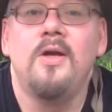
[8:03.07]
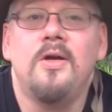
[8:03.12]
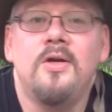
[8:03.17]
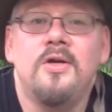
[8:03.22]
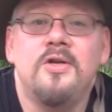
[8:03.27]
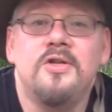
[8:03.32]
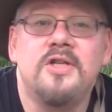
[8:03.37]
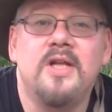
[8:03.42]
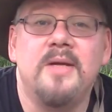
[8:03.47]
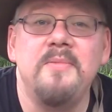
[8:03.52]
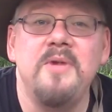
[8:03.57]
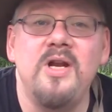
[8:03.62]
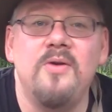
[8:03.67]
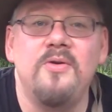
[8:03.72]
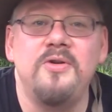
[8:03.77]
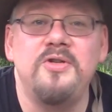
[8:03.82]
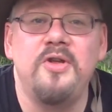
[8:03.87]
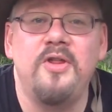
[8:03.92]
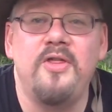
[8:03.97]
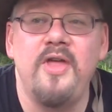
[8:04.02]
So let me know
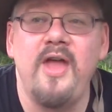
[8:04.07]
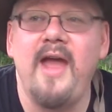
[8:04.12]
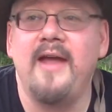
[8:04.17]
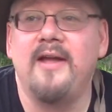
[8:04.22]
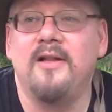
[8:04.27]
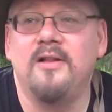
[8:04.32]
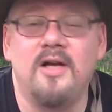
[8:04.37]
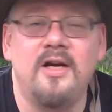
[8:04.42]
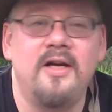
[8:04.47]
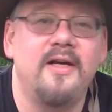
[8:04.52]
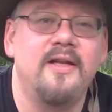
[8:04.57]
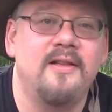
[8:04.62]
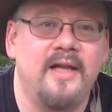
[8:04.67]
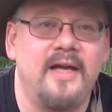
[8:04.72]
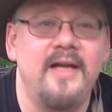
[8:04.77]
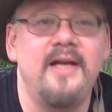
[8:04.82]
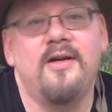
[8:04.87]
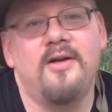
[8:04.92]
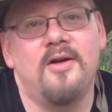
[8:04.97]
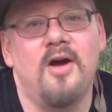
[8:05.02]
what you think.
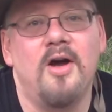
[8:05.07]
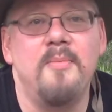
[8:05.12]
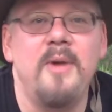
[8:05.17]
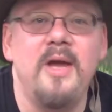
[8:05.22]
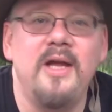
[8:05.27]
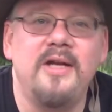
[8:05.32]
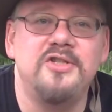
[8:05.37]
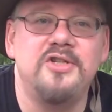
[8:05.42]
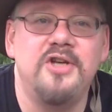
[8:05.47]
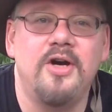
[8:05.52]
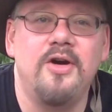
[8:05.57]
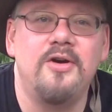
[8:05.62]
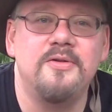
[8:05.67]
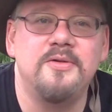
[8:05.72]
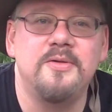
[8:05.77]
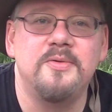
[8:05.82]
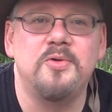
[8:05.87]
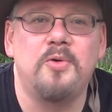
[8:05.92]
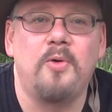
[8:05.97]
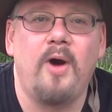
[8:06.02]
Like, comment, share, and
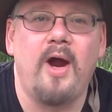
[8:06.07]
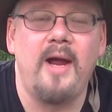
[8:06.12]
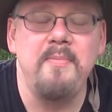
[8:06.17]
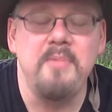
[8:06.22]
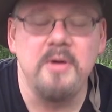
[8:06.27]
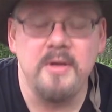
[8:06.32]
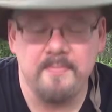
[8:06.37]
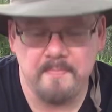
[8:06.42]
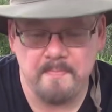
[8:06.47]
subscribe.